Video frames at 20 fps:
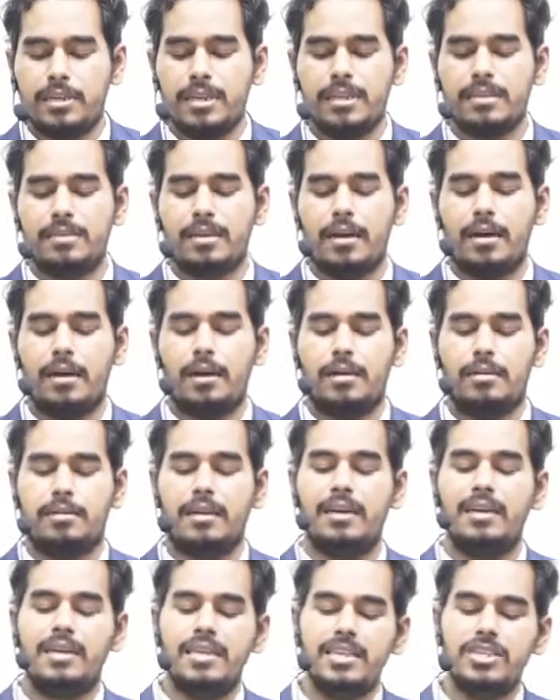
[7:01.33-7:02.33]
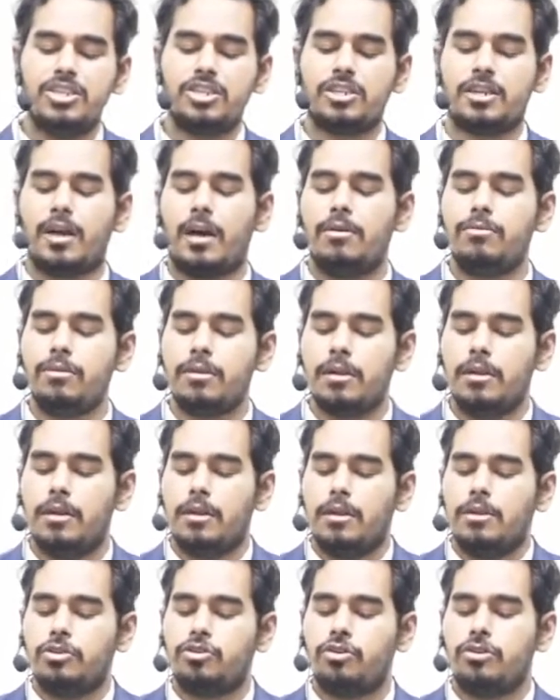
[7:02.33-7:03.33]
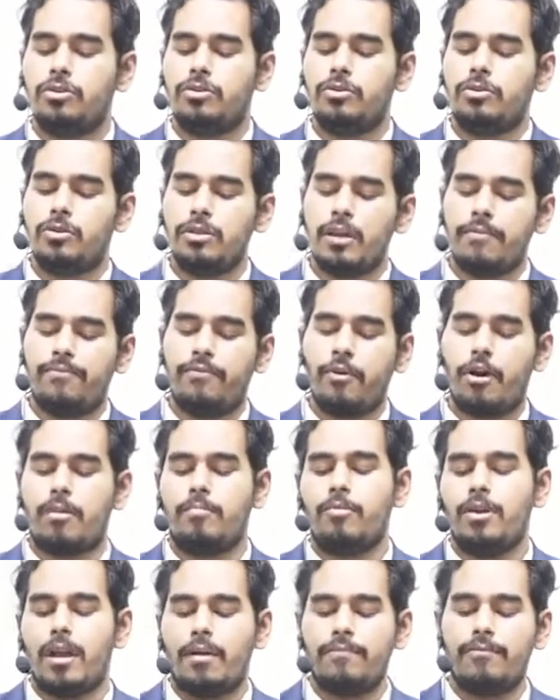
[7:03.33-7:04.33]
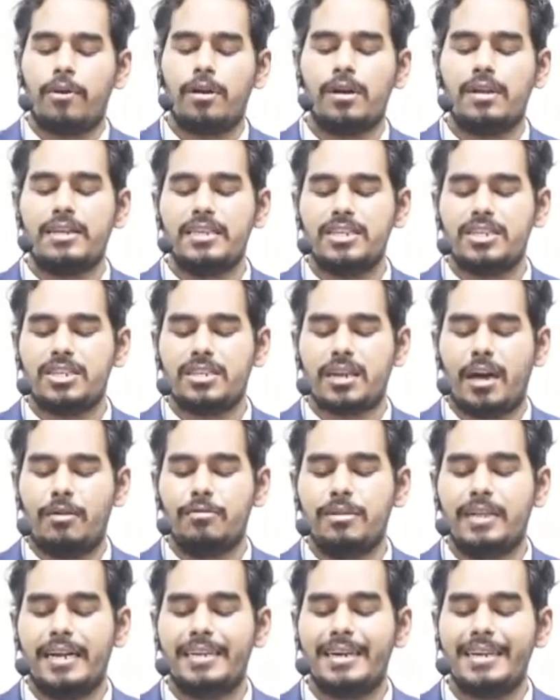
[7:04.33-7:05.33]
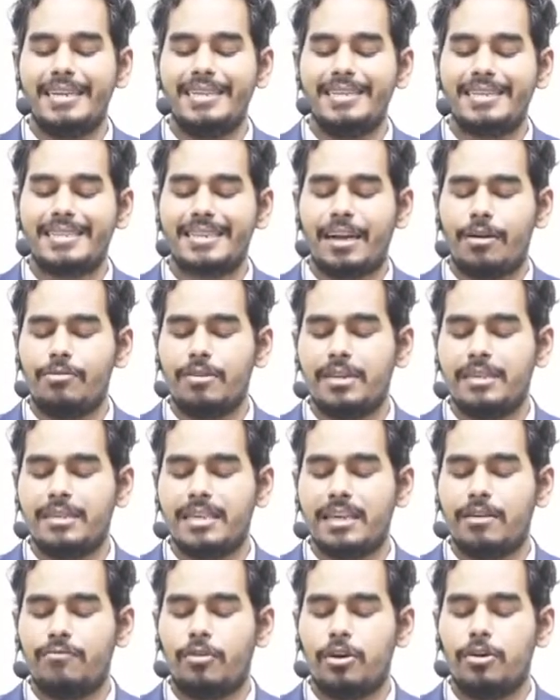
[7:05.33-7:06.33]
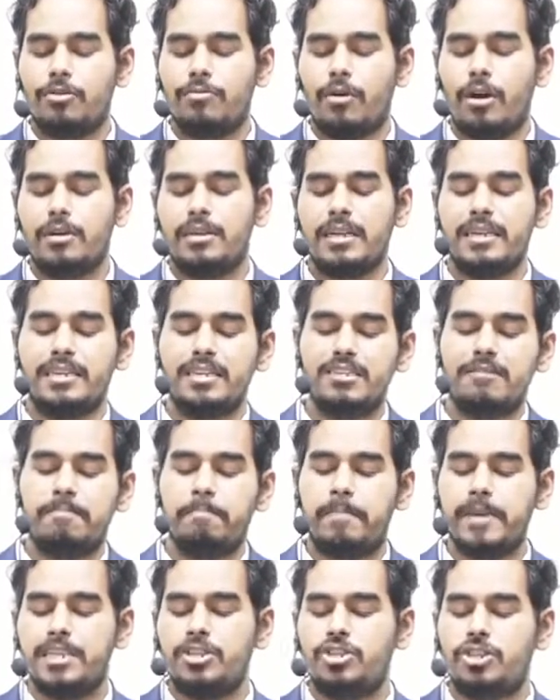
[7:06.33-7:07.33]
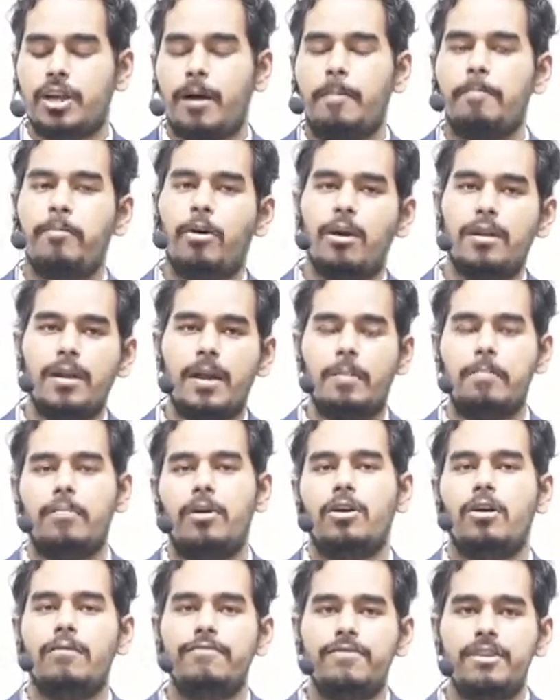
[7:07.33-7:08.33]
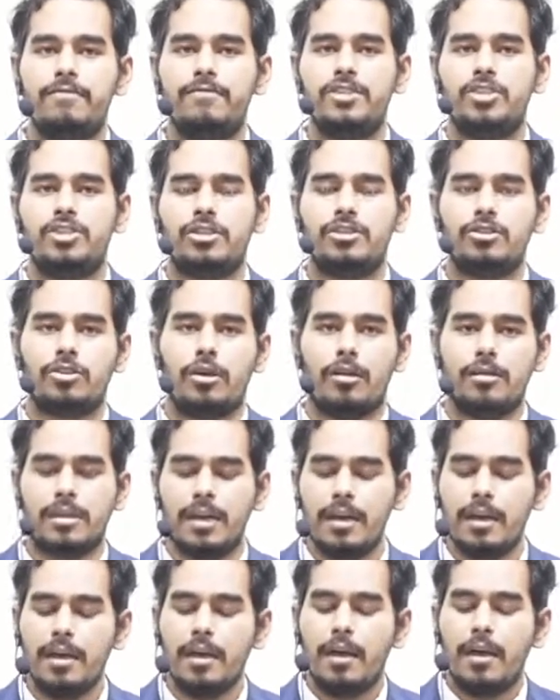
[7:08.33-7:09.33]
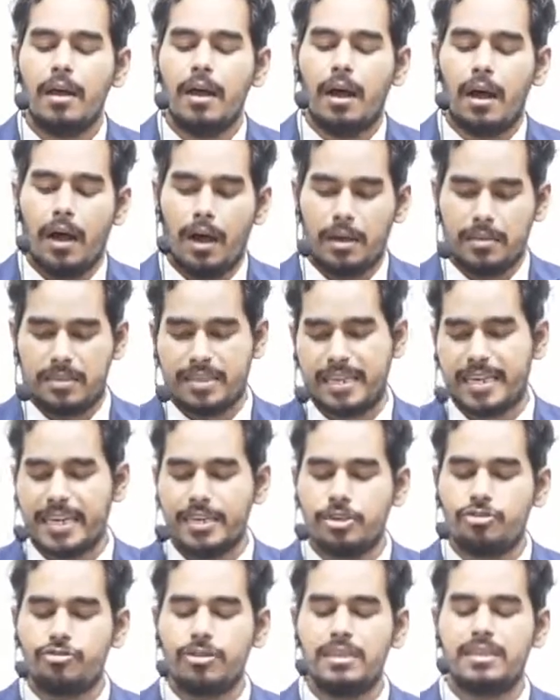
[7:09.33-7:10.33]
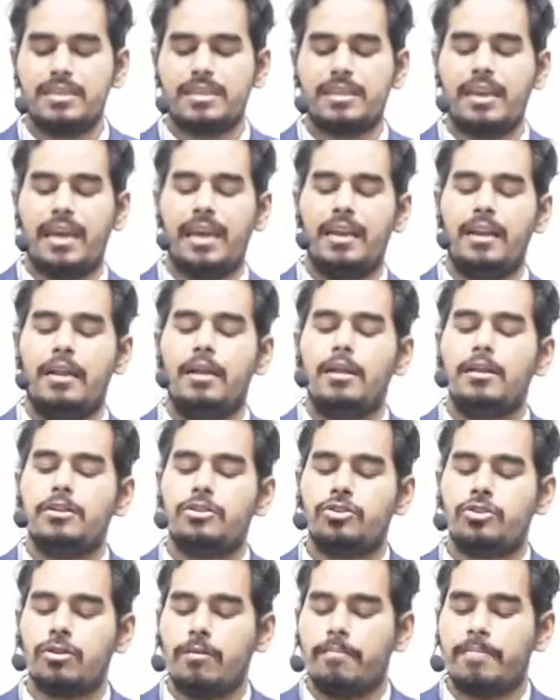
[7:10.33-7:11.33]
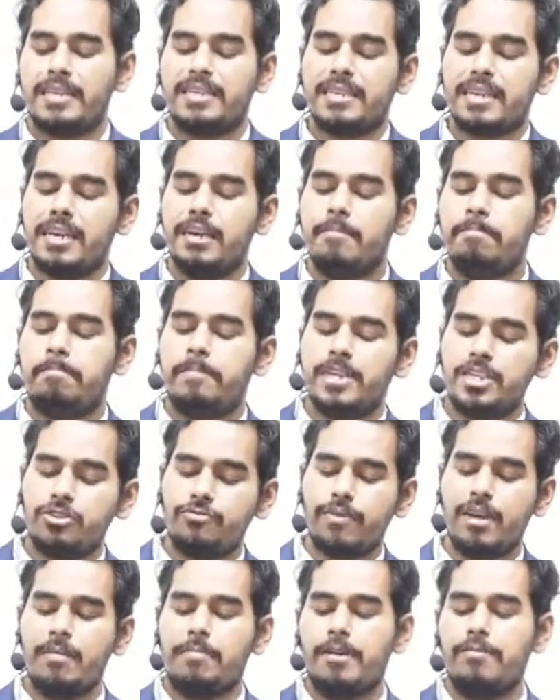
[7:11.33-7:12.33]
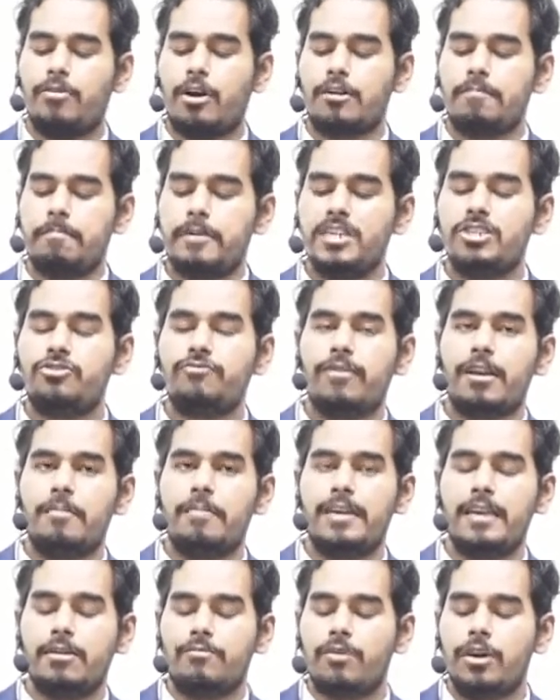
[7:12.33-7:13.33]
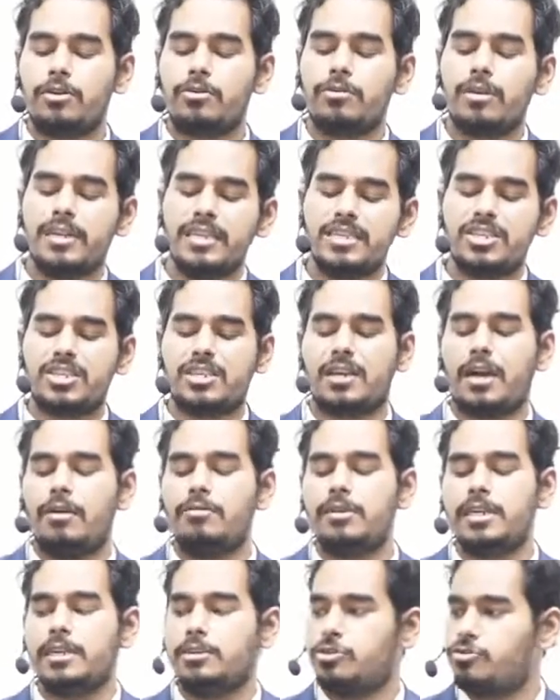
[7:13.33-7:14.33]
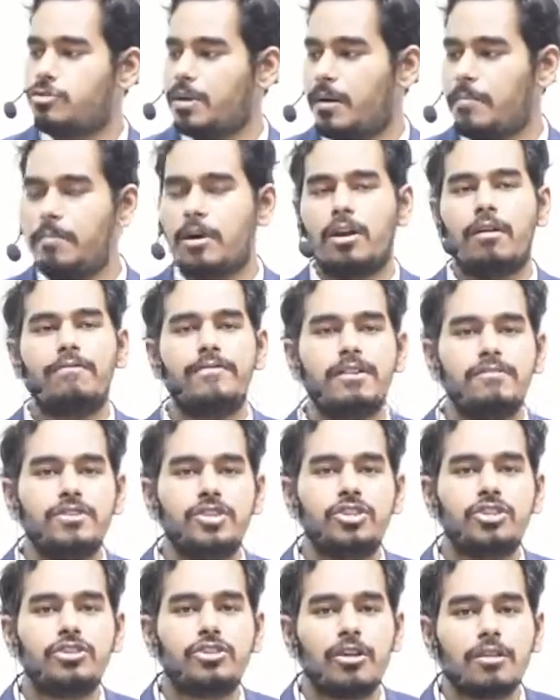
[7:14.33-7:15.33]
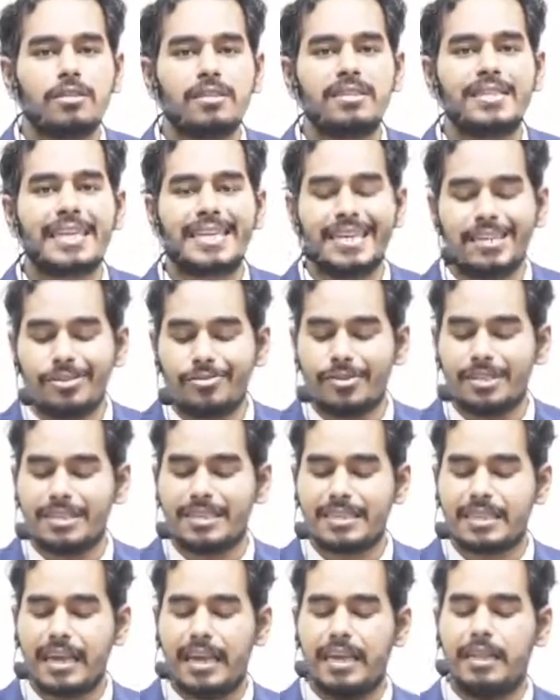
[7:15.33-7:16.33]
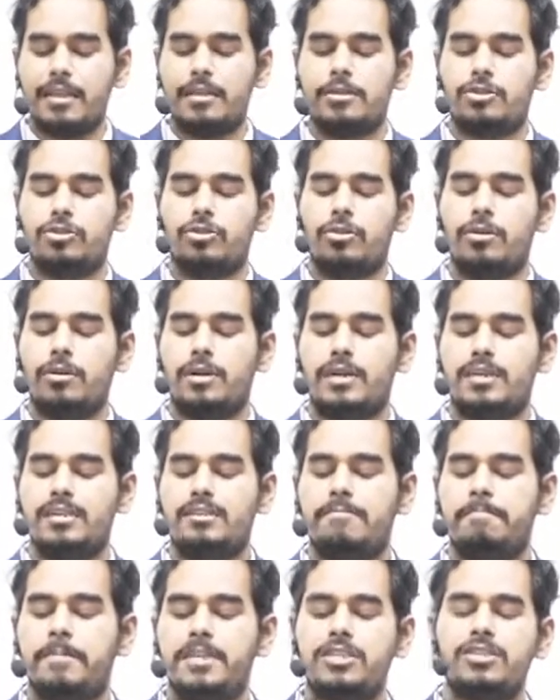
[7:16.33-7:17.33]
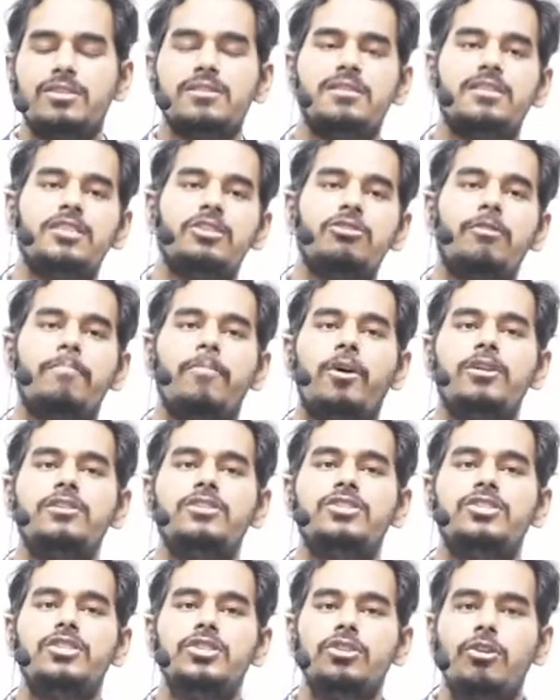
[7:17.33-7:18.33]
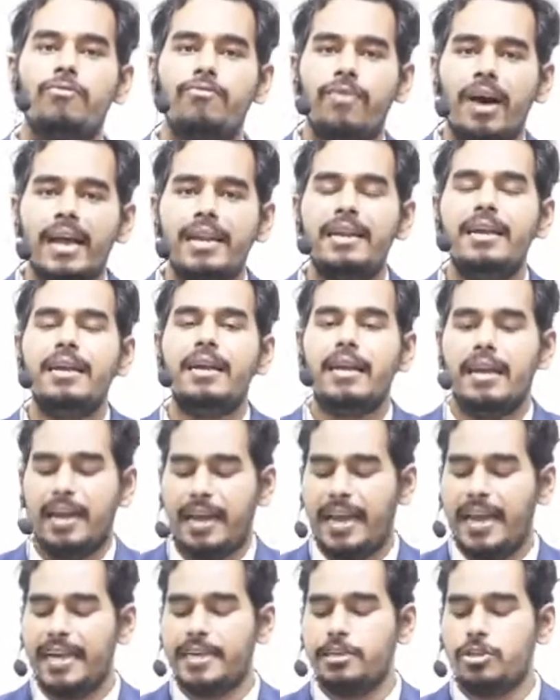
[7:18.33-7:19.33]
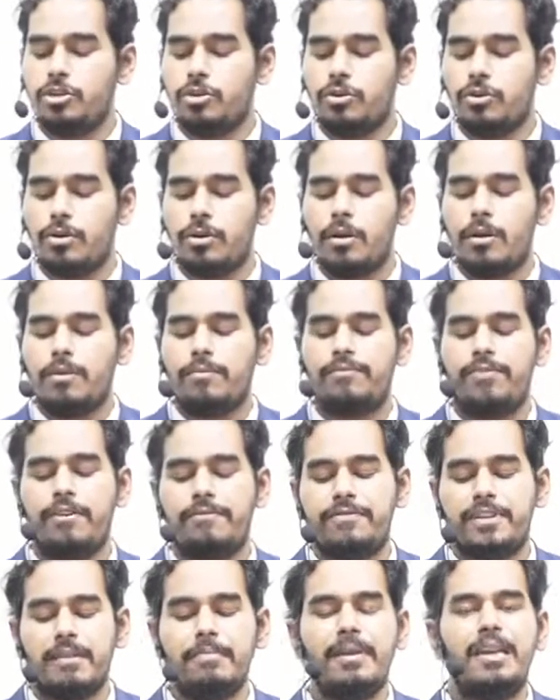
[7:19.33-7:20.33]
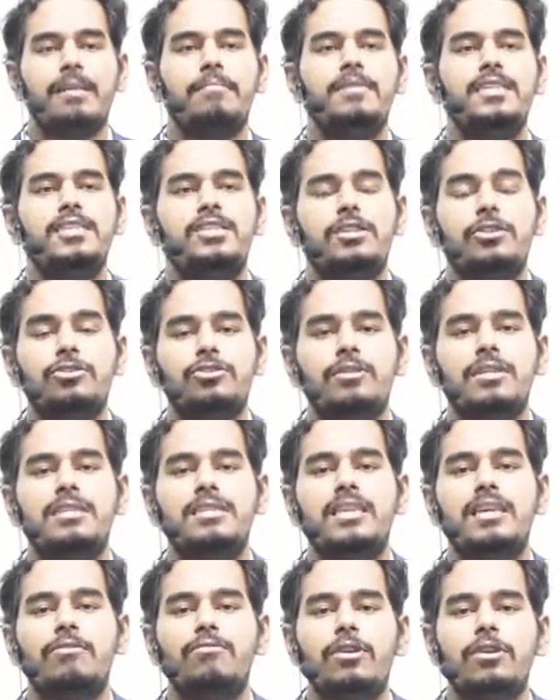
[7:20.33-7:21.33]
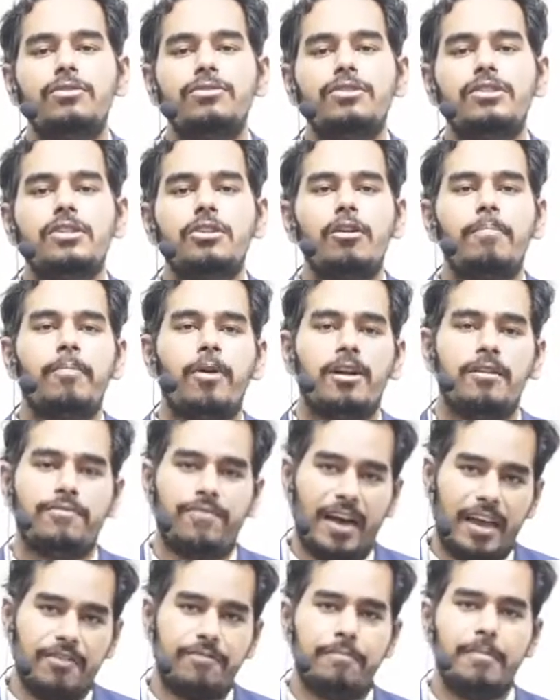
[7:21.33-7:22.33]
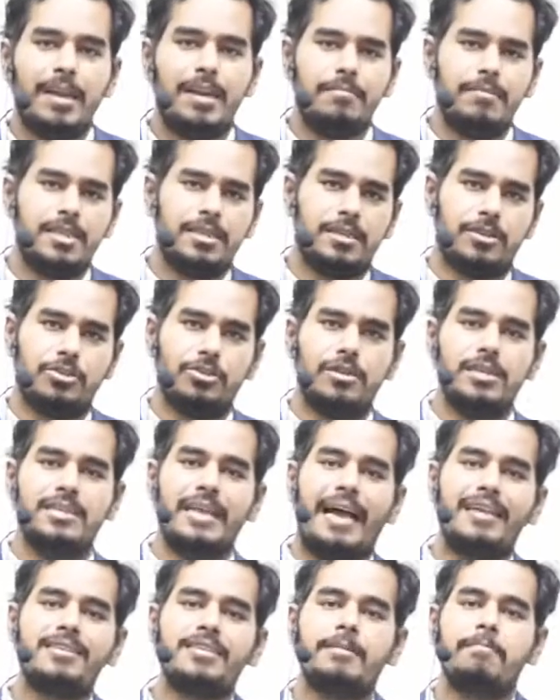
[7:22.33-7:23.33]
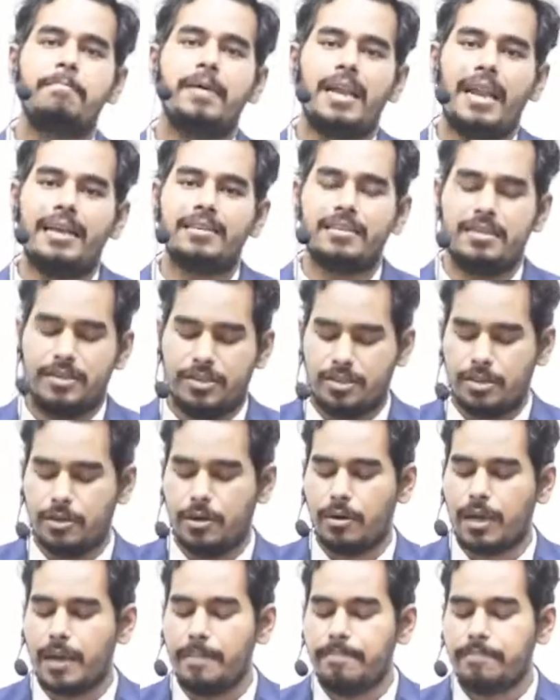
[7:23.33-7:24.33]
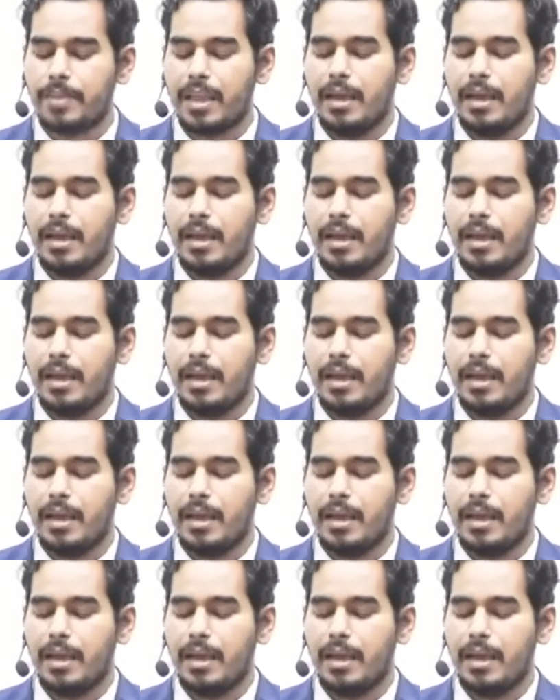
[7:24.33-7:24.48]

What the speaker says: is the least count? So you know the formula for least count, that least count is equal to what? It is pitch upon number of divisions on the secondary scale. So basically pitch will be what? Pitch will be equal to least count into number of divisions on the secondary scale. So it is pitch is 0.01 into 50 millimeters. So it is equal to 0.5 millimeters. So it is as simple as this. Okay.